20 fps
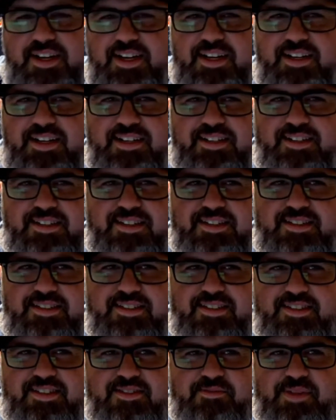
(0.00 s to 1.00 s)

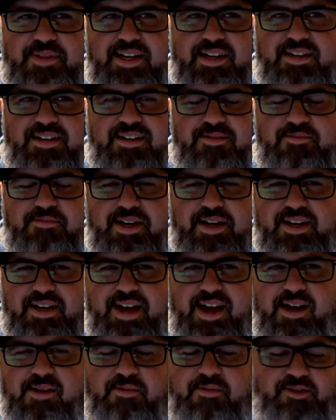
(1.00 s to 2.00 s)
My
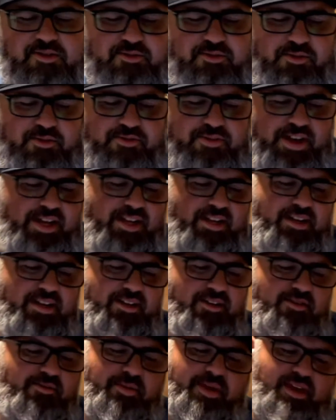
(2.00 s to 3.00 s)
cameras were failing
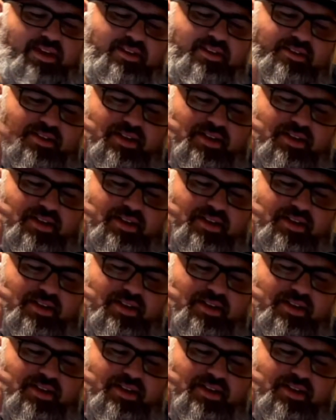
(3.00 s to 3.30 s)
on me.